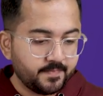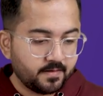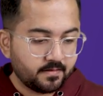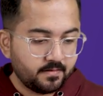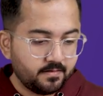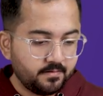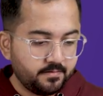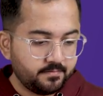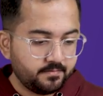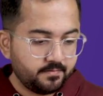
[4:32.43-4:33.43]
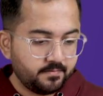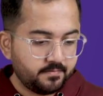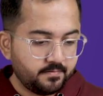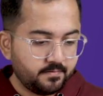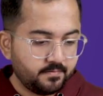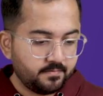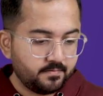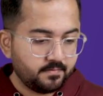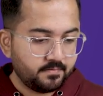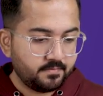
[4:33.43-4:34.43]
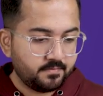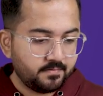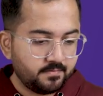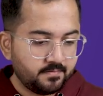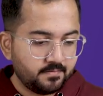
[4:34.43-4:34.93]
Nobody speaks.